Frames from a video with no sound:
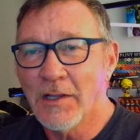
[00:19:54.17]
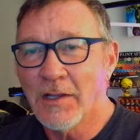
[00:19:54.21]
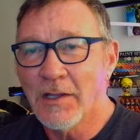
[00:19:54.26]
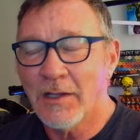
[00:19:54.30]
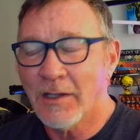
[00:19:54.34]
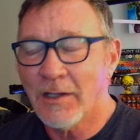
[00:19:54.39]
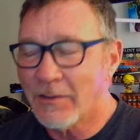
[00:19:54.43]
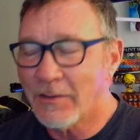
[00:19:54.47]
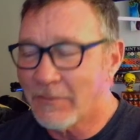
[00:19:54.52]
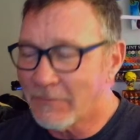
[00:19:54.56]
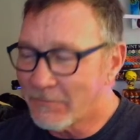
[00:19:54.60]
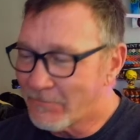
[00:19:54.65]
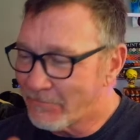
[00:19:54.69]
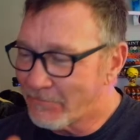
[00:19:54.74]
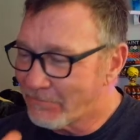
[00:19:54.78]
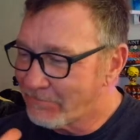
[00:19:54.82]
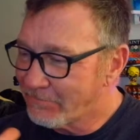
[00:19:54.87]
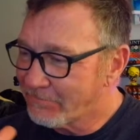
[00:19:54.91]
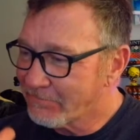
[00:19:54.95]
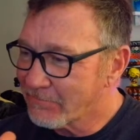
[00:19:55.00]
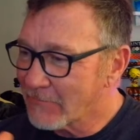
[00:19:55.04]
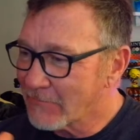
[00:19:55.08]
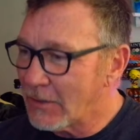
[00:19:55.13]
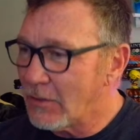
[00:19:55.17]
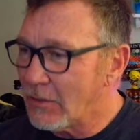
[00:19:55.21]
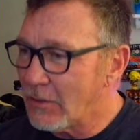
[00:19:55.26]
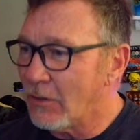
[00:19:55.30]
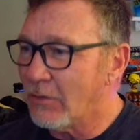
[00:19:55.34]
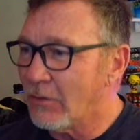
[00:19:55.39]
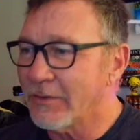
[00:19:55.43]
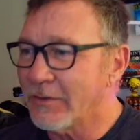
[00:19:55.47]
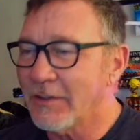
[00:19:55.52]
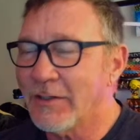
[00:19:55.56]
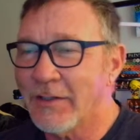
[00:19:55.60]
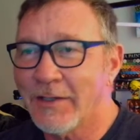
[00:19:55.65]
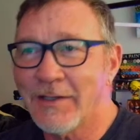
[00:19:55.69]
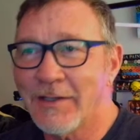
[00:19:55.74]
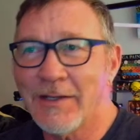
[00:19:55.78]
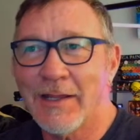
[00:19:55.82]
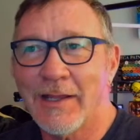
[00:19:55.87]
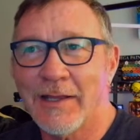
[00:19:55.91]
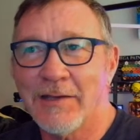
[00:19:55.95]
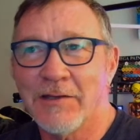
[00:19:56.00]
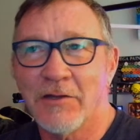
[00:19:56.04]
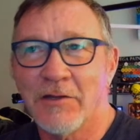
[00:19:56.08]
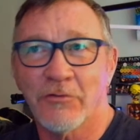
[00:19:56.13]
and
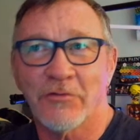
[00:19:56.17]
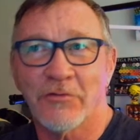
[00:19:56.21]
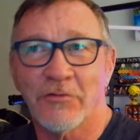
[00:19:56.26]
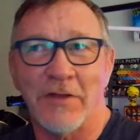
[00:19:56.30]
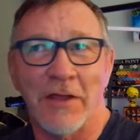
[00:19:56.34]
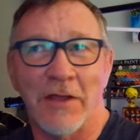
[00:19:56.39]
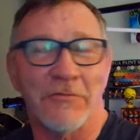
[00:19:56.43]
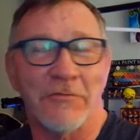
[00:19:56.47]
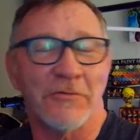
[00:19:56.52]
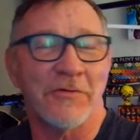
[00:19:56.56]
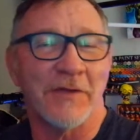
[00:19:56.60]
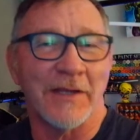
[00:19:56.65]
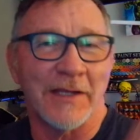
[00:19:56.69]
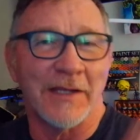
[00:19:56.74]
and here's the other thing.